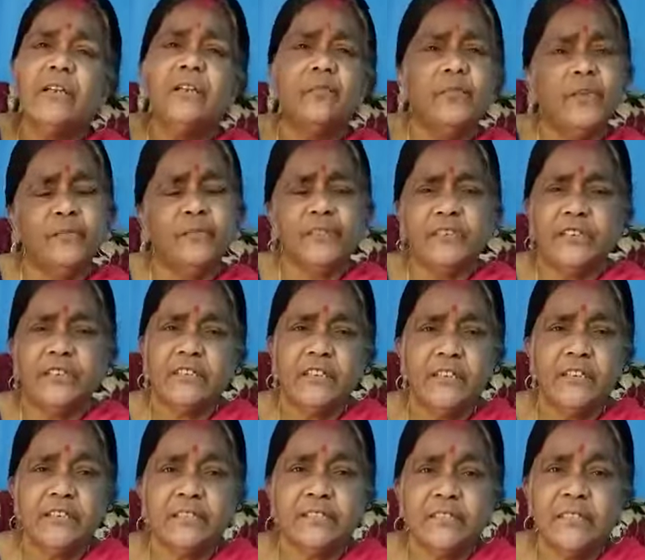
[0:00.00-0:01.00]
may be the
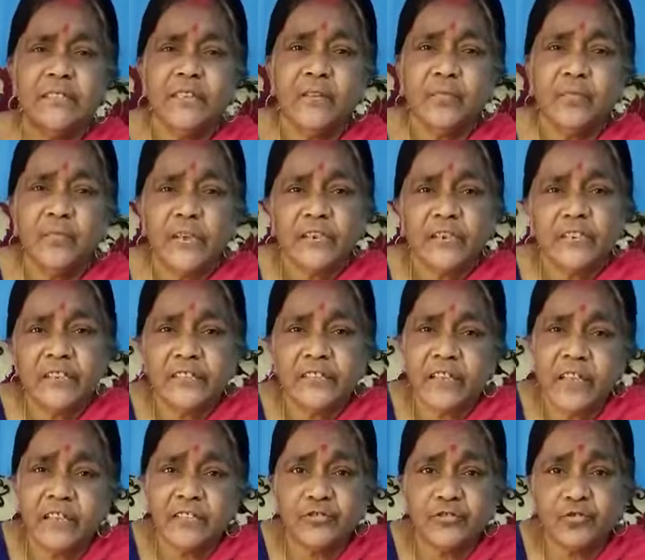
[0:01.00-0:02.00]
case, but it
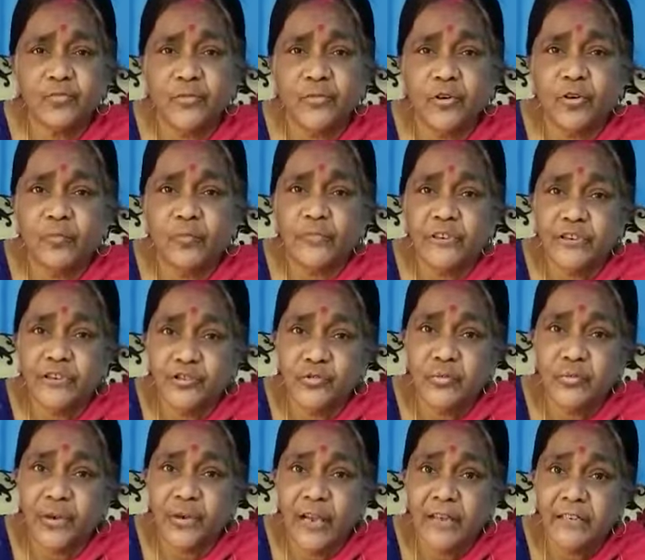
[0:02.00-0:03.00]
has to form a new
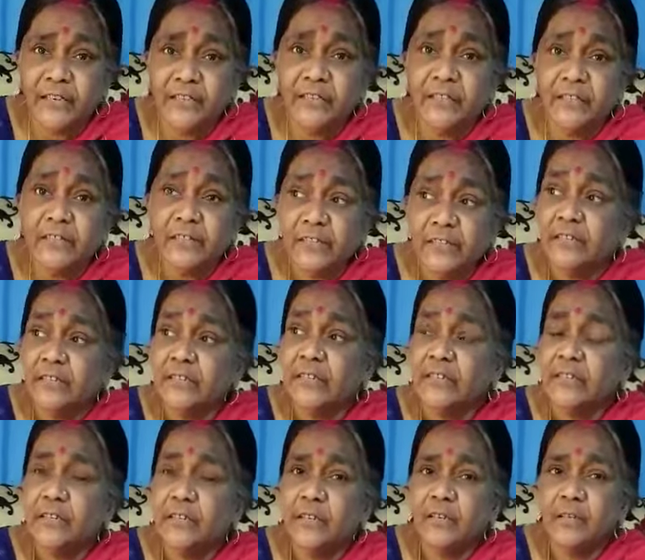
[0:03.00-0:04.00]
plant
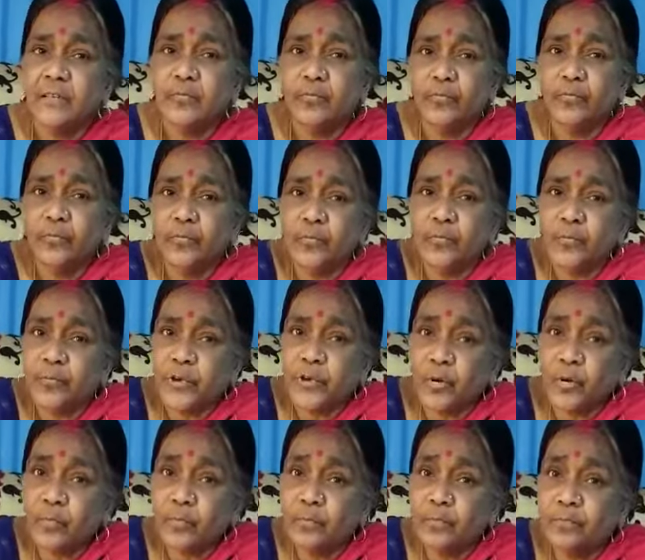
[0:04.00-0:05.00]

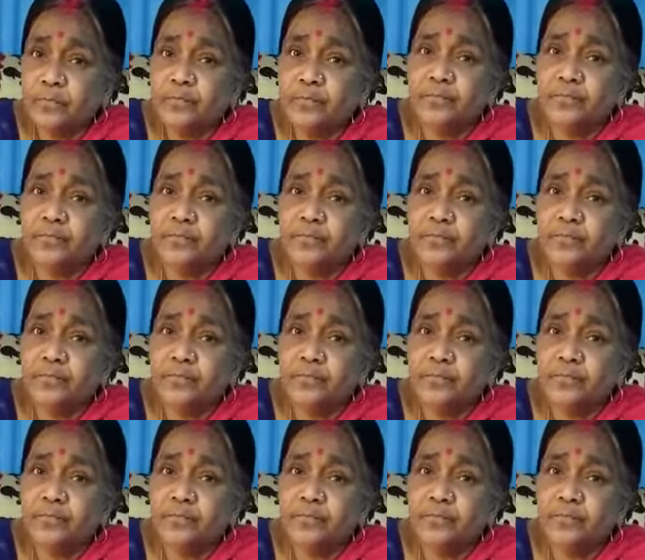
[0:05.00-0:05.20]
from